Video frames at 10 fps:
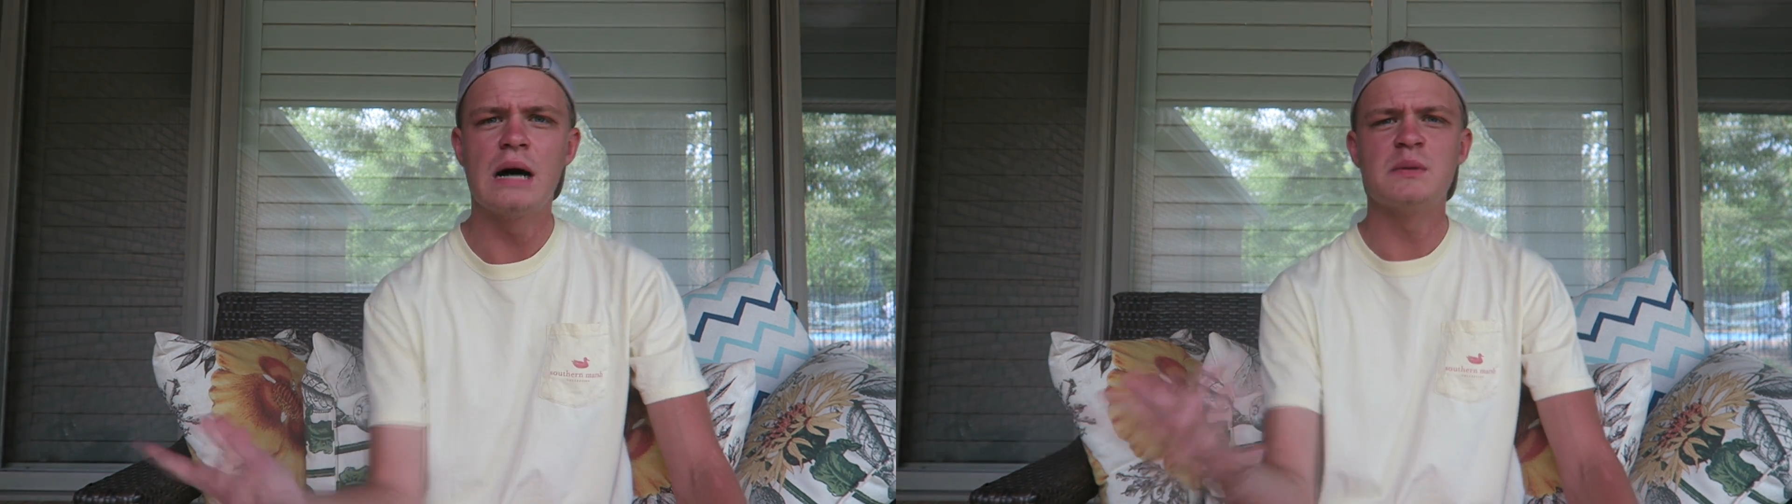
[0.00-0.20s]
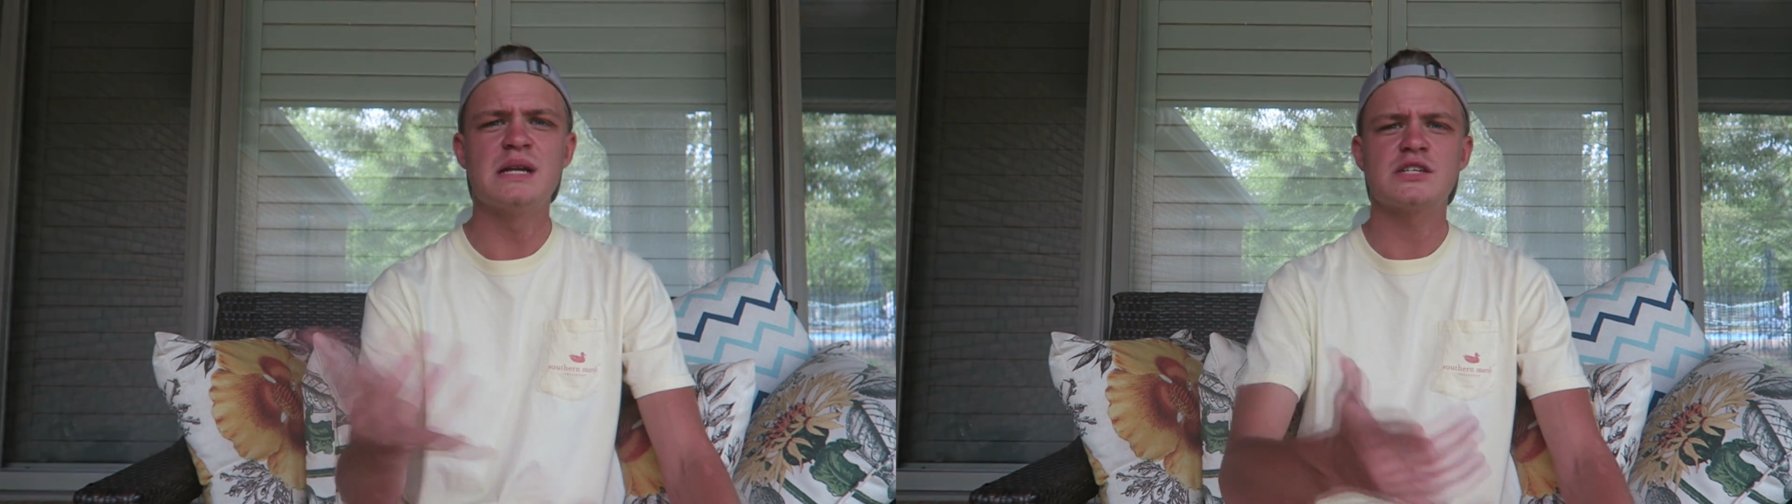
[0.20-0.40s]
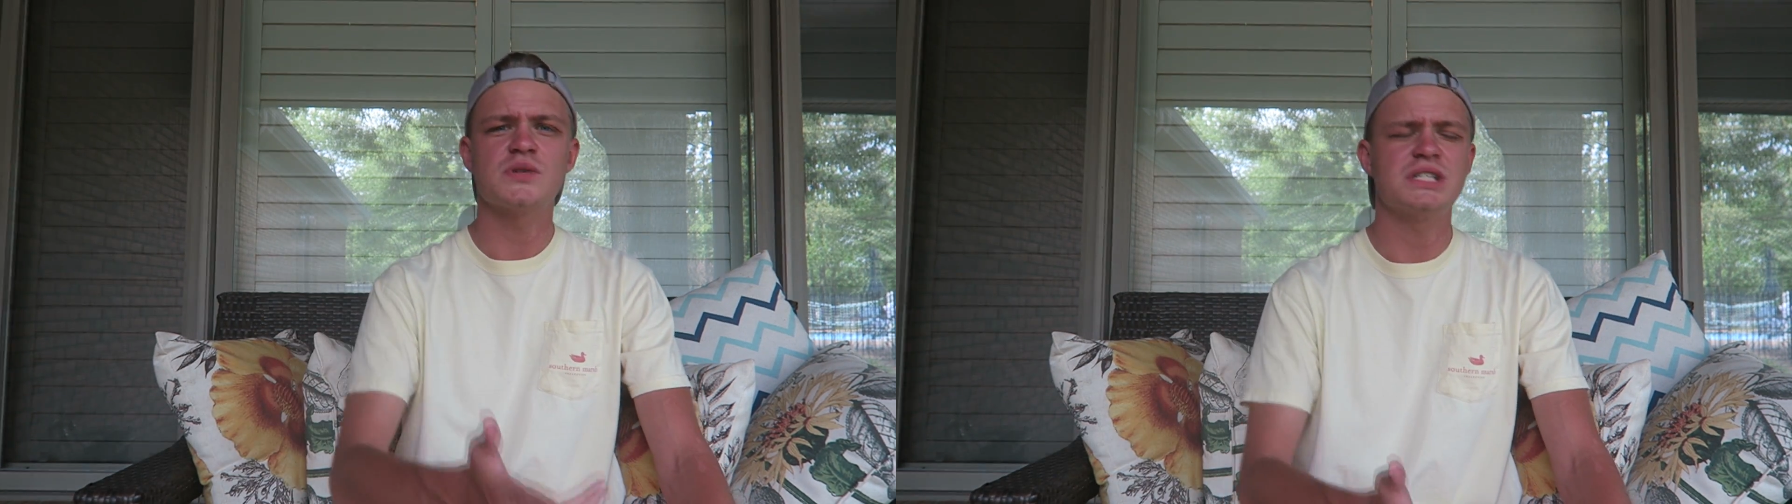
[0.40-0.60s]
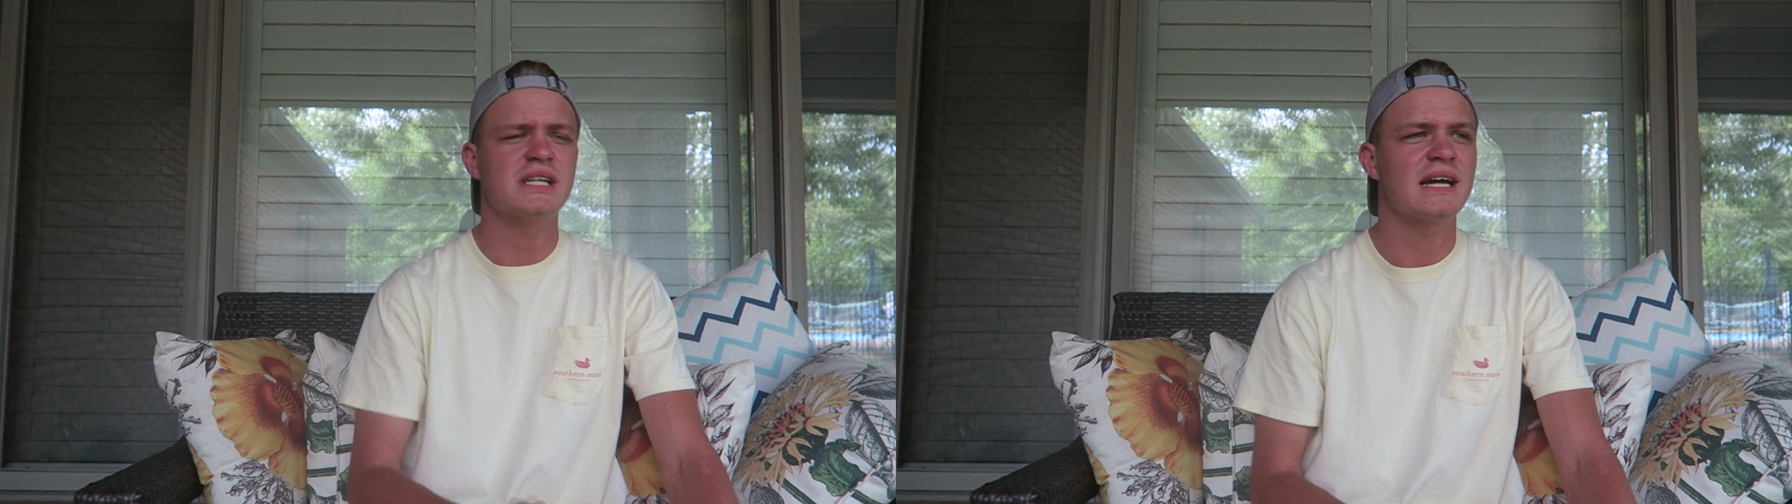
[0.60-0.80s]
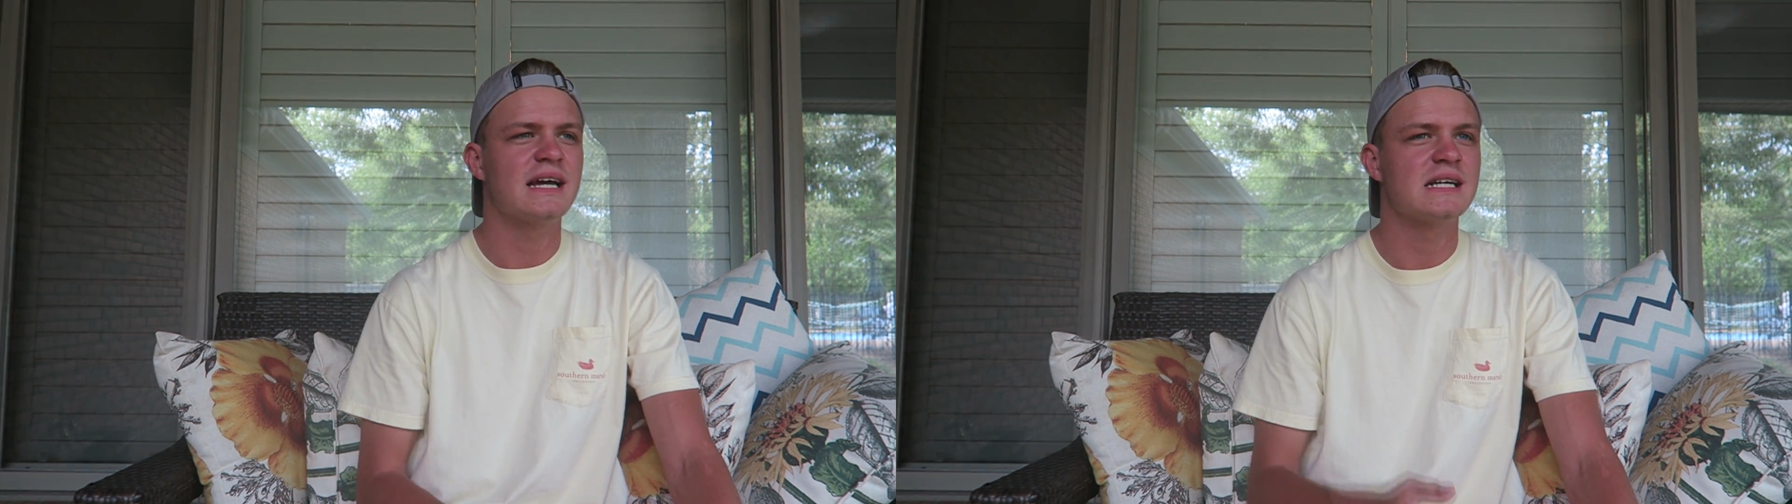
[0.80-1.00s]
The next question
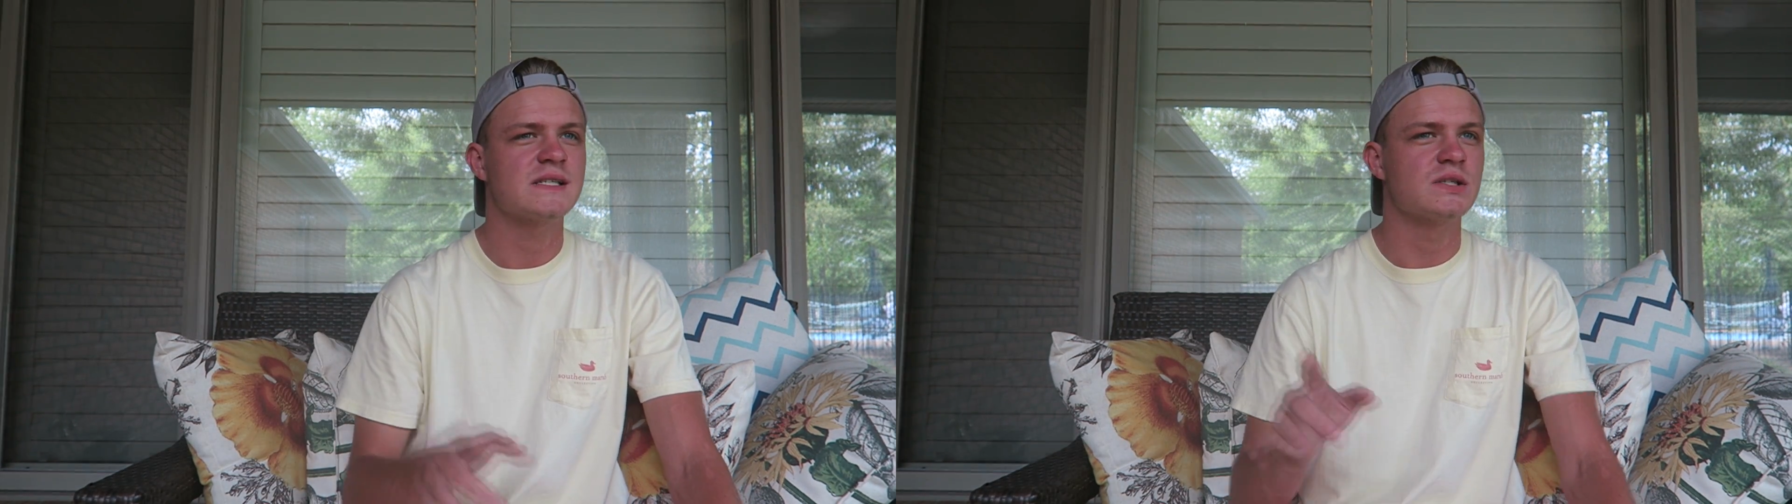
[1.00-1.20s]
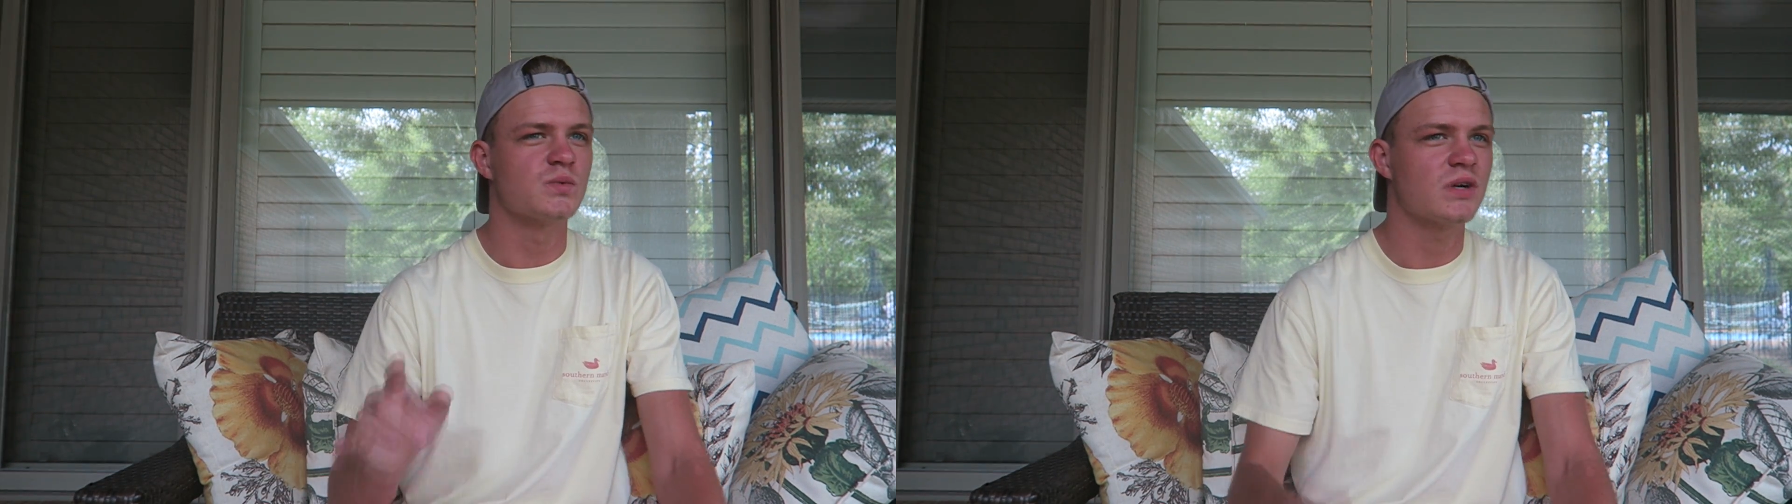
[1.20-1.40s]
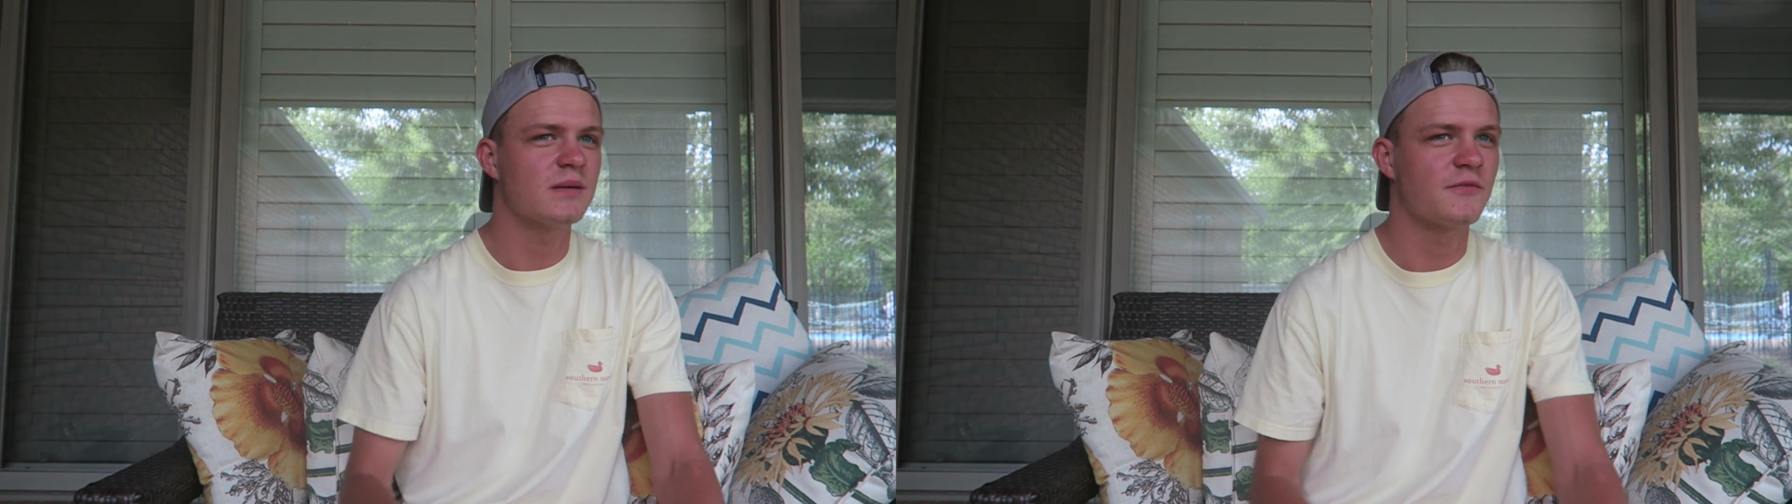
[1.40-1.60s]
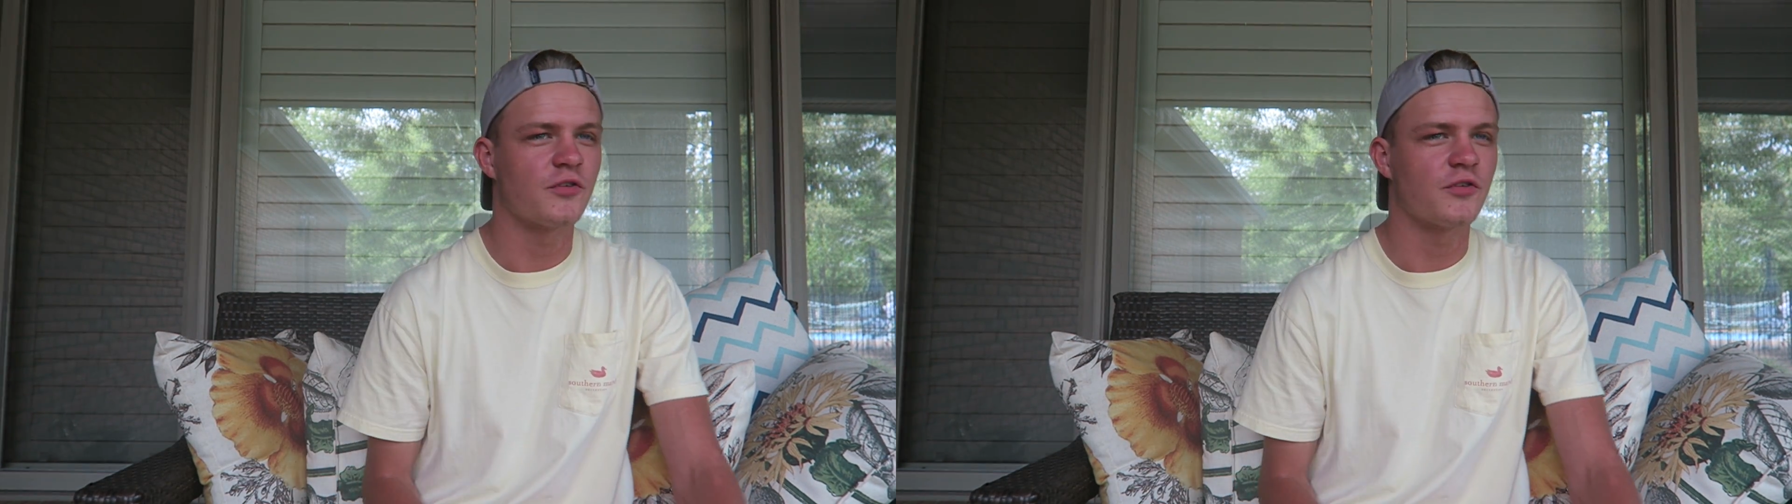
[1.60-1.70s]
I got asked is where I'm